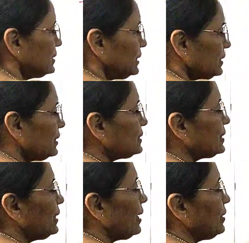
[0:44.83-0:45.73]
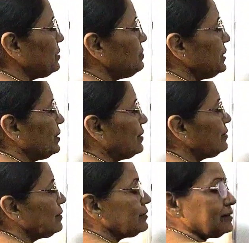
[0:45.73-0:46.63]
Sickle cell
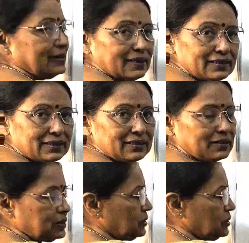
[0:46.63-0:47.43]
anemia, it is,